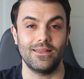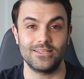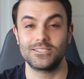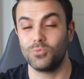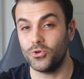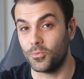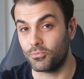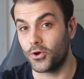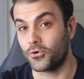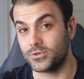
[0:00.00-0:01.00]
And this is what your
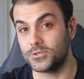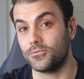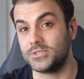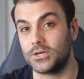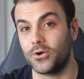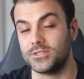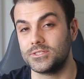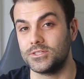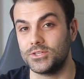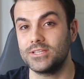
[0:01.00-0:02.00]
broker is obviously going to
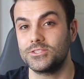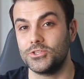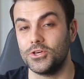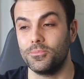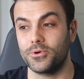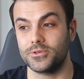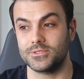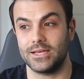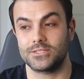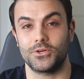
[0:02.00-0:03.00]
suggest to you because
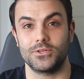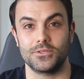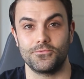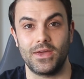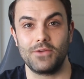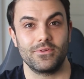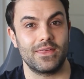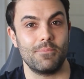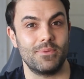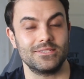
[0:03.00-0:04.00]
that's going to favor
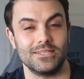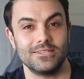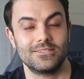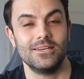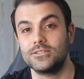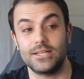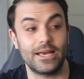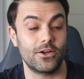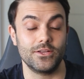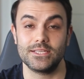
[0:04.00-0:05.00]
their business. So they're
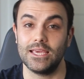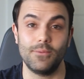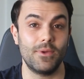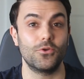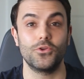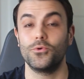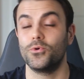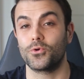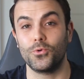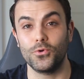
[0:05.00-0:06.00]
going to email you
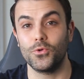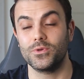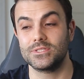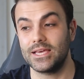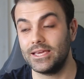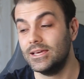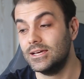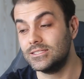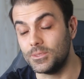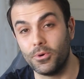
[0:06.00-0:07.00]
or call you and say,
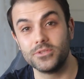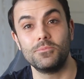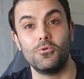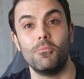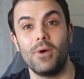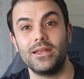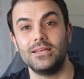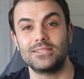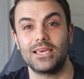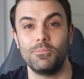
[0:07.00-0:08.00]
deposit more money
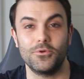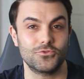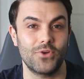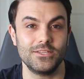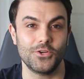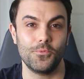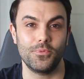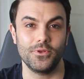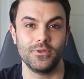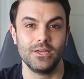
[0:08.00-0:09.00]
to keep your trade
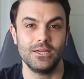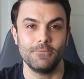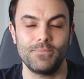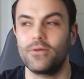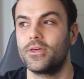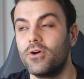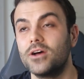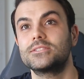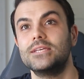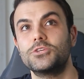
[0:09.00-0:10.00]
open. Now, there are
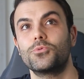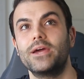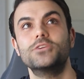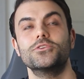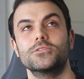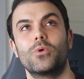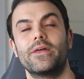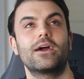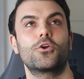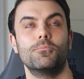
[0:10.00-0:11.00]
situations where
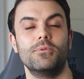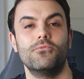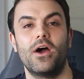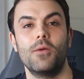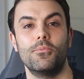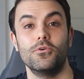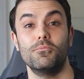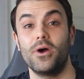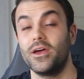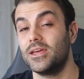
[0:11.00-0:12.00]
that could be viable,
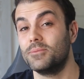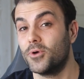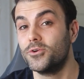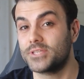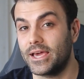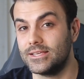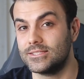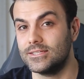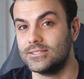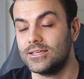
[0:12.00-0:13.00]
but in most
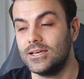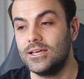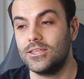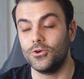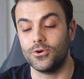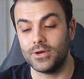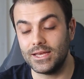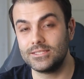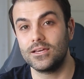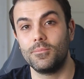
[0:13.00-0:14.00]
cases, you're
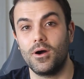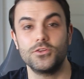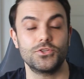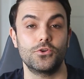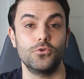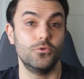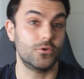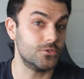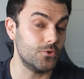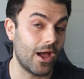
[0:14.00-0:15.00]
hitting a margin call
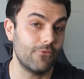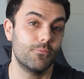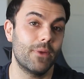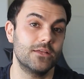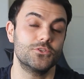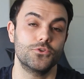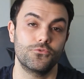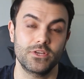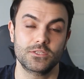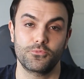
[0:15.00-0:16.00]
because you haven't managed your
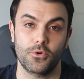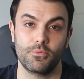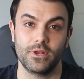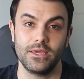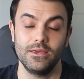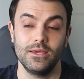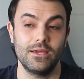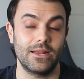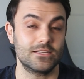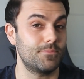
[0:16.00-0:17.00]
risk properly.
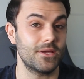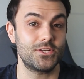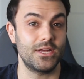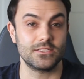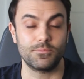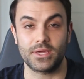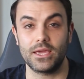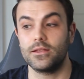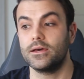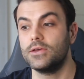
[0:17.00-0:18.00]
And especially as a
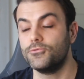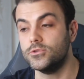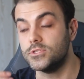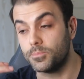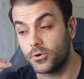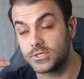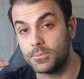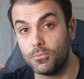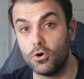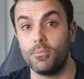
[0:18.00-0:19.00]
beginner, if you deposit
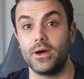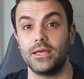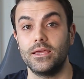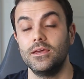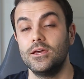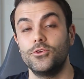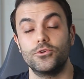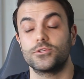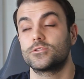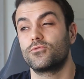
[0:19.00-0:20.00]
more money, you're
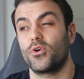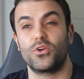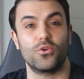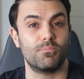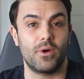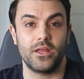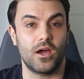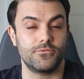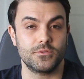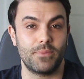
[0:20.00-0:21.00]
just throwing good money
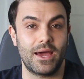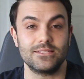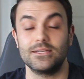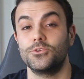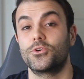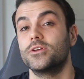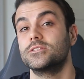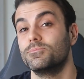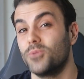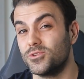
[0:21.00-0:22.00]
after bad and you're going
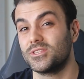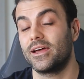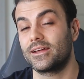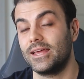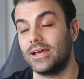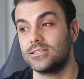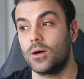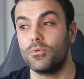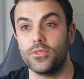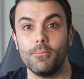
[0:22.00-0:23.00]
to most likely end
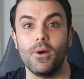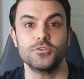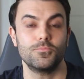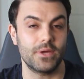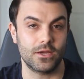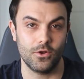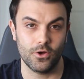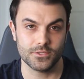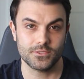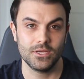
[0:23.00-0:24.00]
up with a much bigger
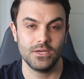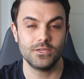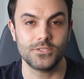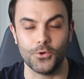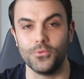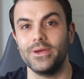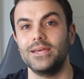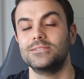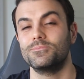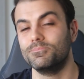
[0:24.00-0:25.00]
loss. So
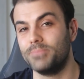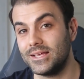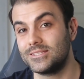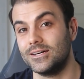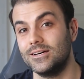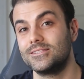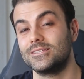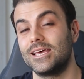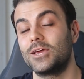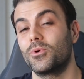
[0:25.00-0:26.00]
it's better to
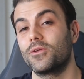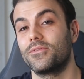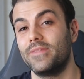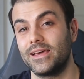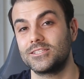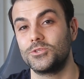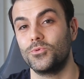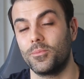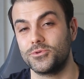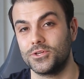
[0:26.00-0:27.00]
take one of the next two
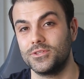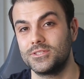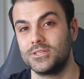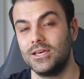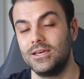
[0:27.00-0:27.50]
options.